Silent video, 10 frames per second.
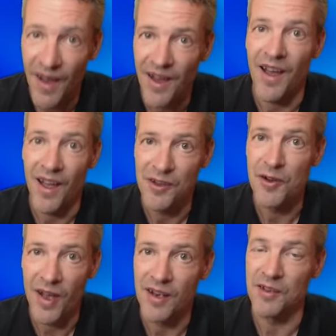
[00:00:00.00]
Aha,
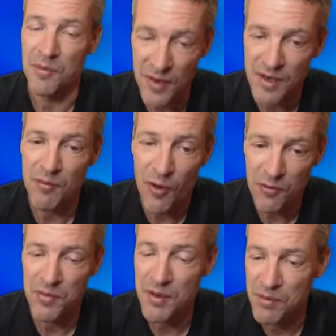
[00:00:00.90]
you got it. Bring
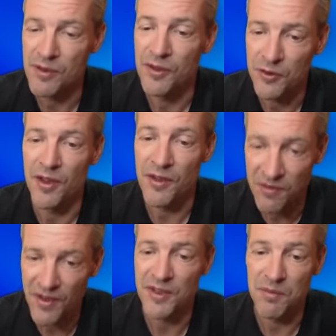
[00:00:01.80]
more people to the
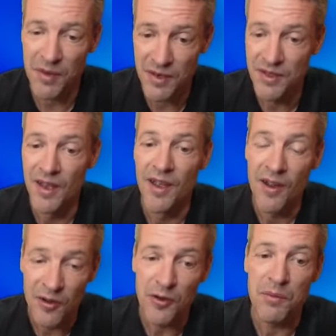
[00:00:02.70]
defense, please.
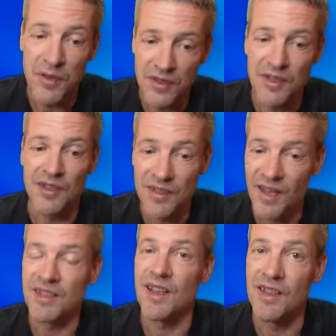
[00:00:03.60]
Rook b6,
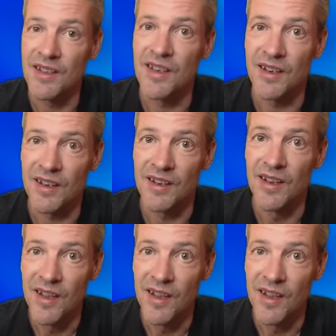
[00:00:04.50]
that's the idea here.